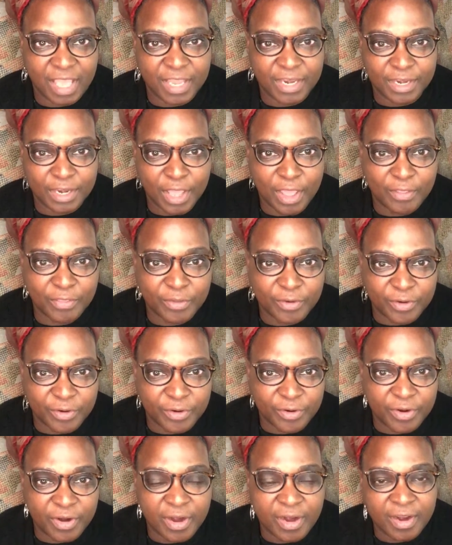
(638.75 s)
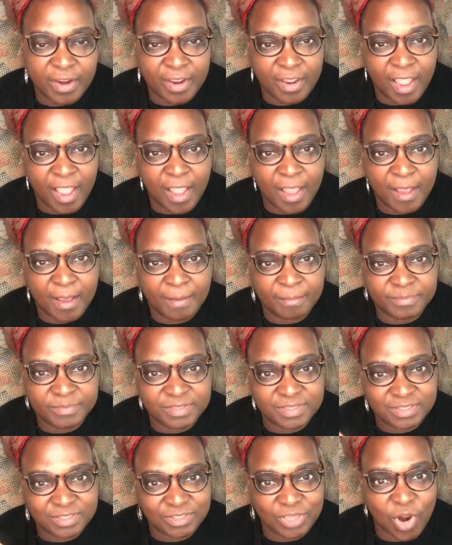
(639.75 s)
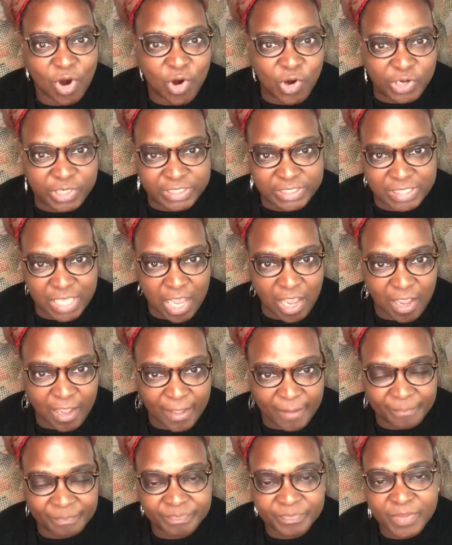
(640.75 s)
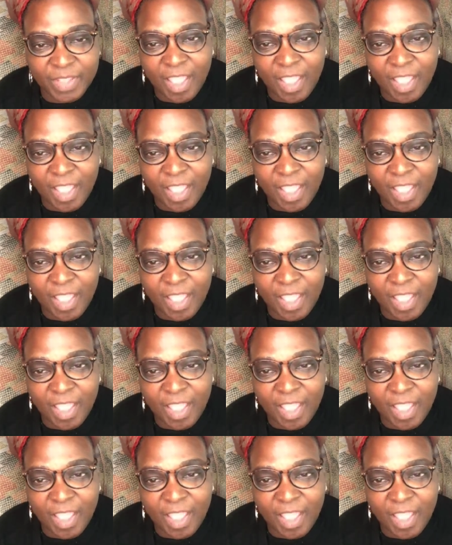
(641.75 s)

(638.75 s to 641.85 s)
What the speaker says: another star sign.